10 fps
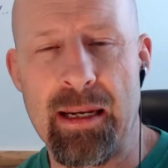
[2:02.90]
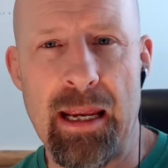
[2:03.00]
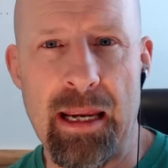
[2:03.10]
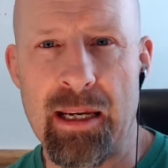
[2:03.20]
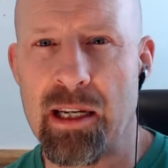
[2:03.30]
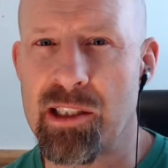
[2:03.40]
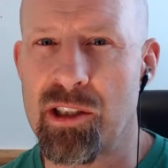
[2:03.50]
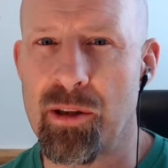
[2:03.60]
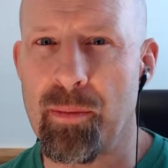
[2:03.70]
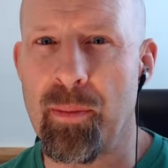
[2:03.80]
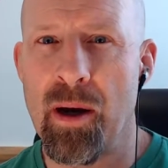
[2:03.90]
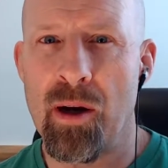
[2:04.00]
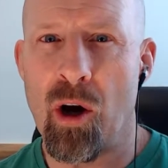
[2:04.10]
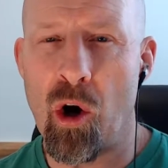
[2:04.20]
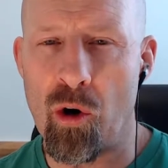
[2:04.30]
a custom
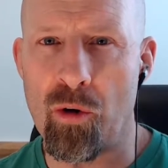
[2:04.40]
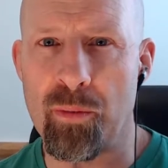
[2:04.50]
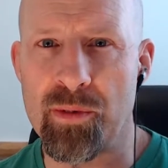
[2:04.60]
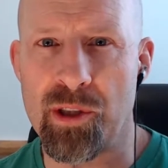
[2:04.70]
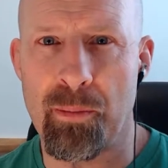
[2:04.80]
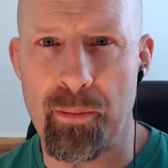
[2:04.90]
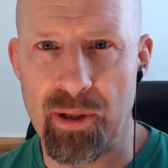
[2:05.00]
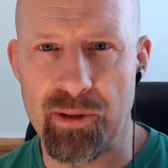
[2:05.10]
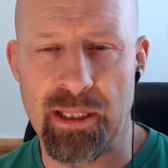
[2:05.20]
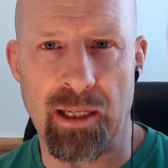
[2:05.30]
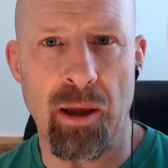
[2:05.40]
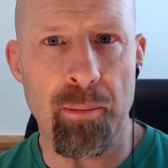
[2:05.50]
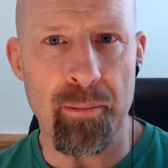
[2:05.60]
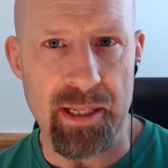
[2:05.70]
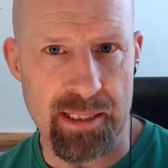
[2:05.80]
homes building
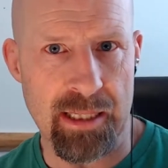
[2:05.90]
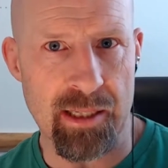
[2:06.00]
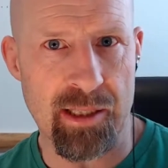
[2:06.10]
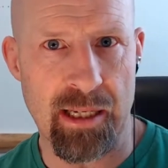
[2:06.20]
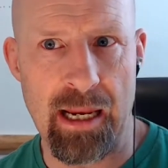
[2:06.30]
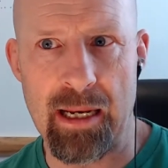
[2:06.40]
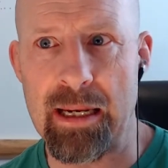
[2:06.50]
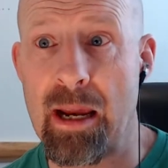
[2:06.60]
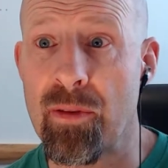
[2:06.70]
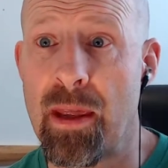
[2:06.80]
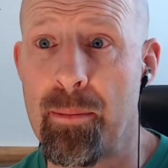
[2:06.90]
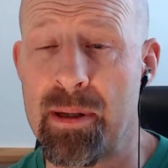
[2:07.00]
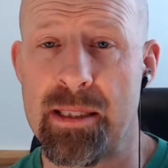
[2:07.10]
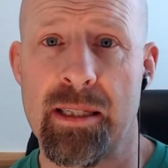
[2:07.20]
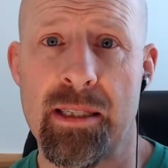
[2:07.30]
business, and now that
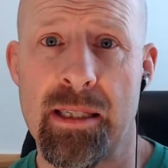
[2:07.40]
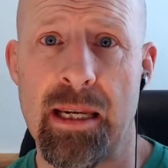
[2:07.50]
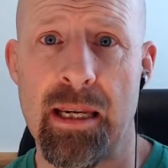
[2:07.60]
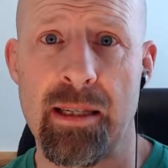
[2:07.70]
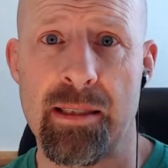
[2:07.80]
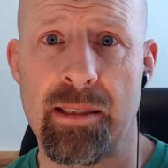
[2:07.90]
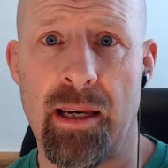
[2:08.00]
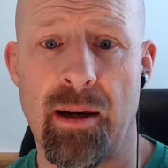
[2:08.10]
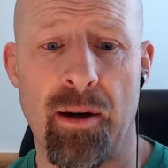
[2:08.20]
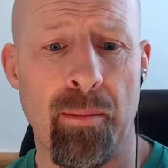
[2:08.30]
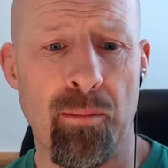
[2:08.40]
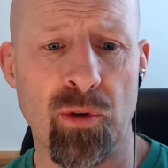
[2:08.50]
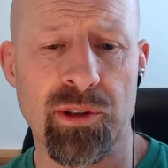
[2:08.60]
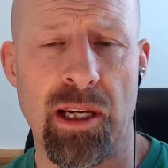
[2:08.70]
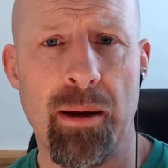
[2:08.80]
business is a
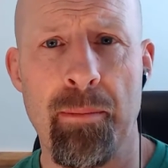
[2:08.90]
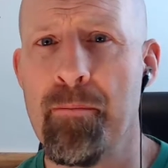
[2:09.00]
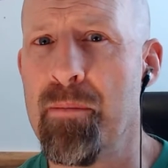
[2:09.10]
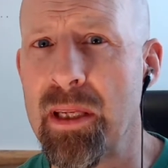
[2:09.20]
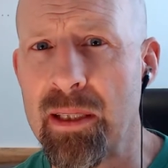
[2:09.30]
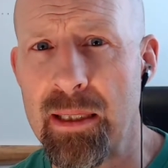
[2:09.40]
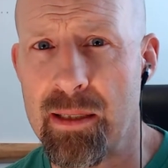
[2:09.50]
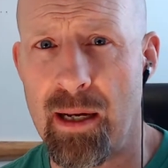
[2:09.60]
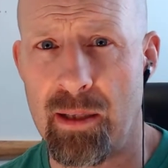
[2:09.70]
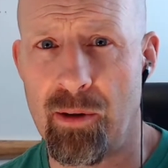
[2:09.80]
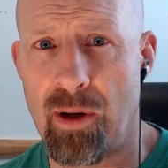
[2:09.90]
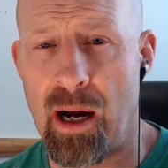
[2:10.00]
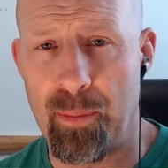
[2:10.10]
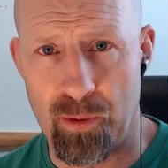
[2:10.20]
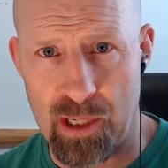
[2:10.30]
multi-million-dollar
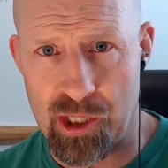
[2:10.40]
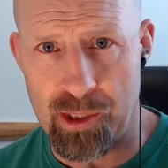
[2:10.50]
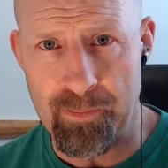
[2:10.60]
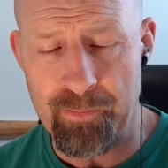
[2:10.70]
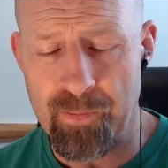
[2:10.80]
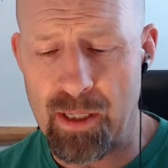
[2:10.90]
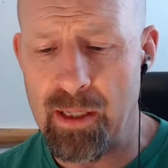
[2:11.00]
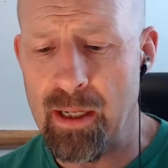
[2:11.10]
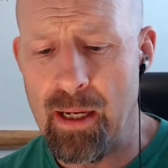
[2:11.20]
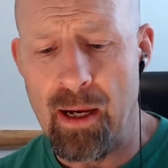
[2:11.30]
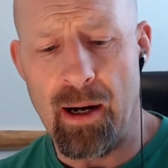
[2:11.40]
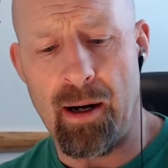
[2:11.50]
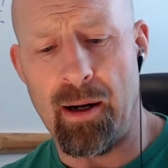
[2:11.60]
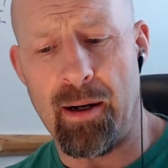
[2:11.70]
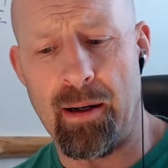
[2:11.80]
operation.
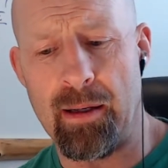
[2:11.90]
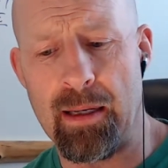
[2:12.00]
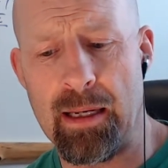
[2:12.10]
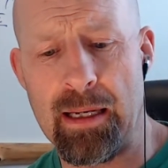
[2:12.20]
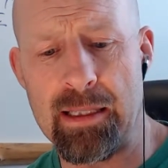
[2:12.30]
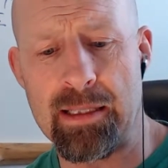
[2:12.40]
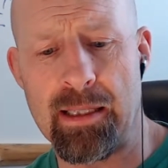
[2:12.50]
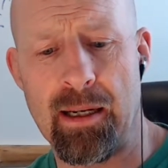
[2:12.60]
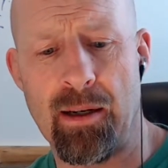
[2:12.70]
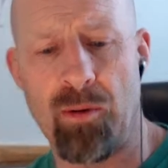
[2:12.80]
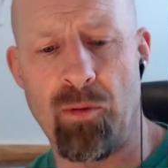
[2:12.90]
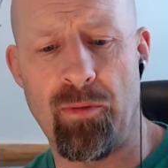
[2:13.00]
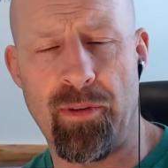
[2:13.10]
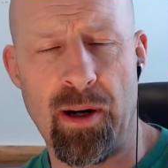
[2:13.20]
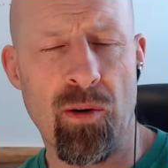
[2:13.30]
He's
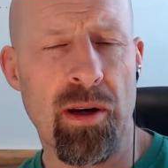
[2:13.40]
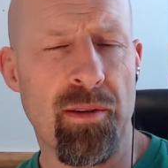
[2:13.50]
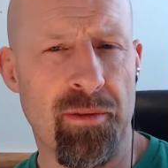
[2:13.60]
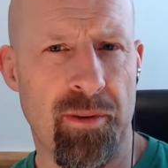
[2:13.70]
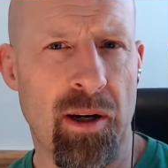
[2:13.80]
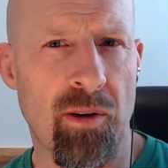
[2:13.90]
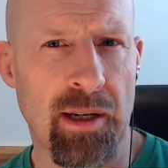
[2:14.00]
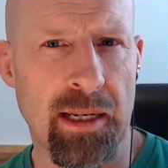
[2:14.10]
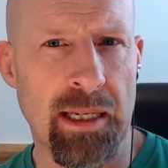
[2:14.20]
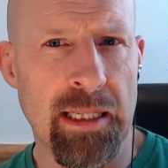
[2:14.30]
very, very